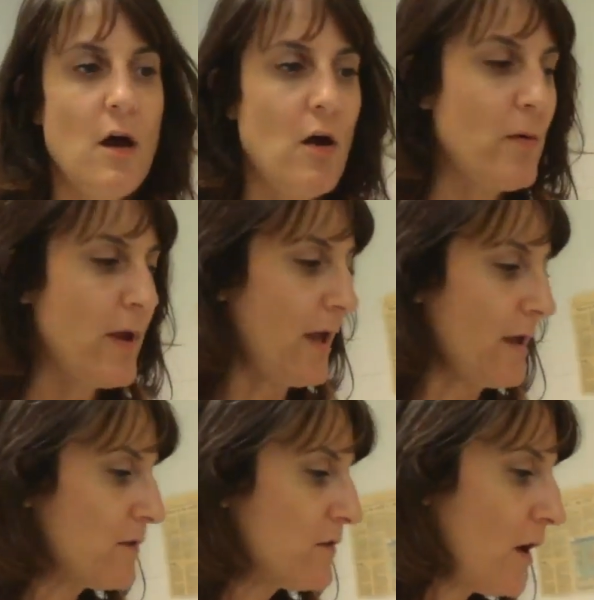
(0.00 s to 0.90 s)

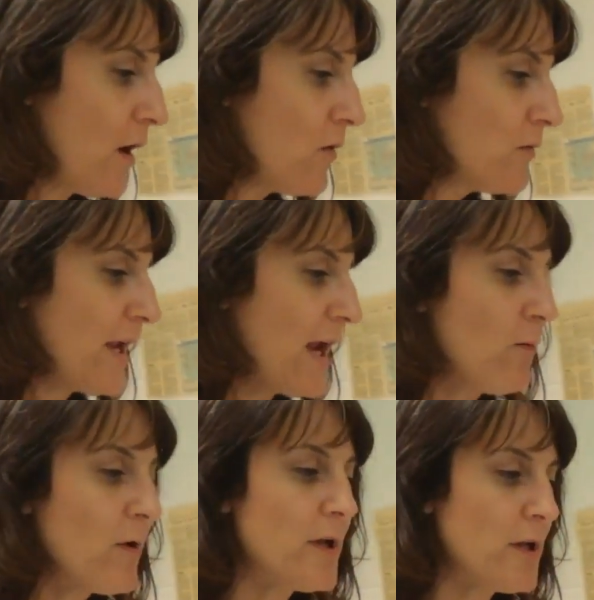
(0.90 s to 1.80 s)
Okay, so
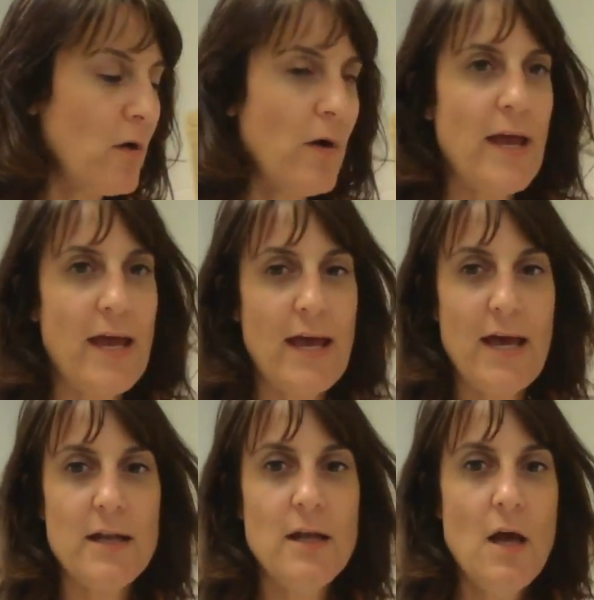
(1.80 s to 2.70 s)
now we're going to go
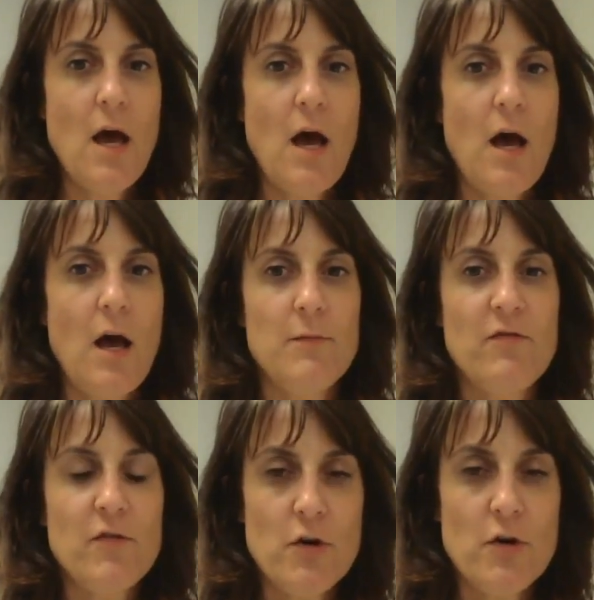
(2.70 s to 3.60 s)
ahead.
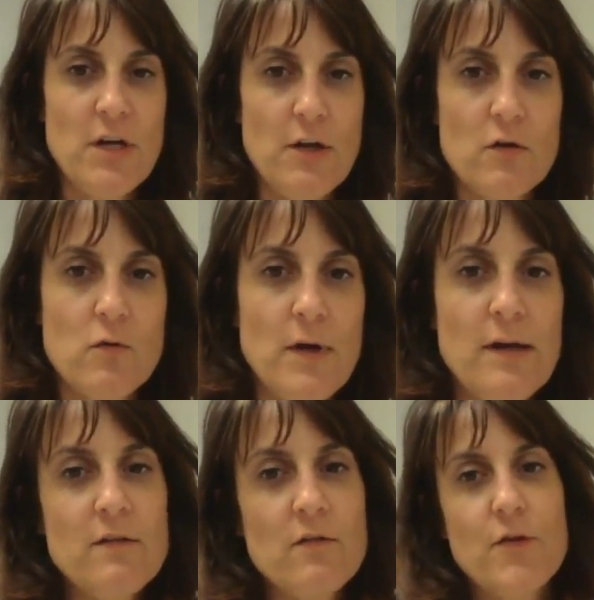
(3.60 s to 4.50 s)
You've turned in your
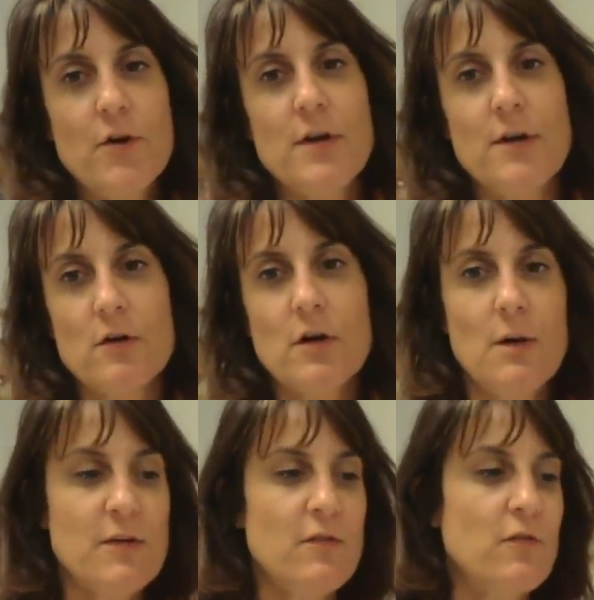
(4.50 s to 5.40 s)
quiz, you've turned in your
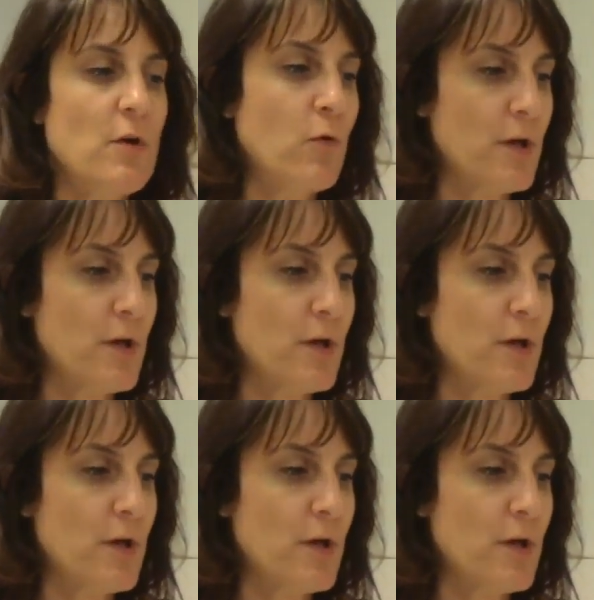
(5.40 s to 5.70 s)
comic strip.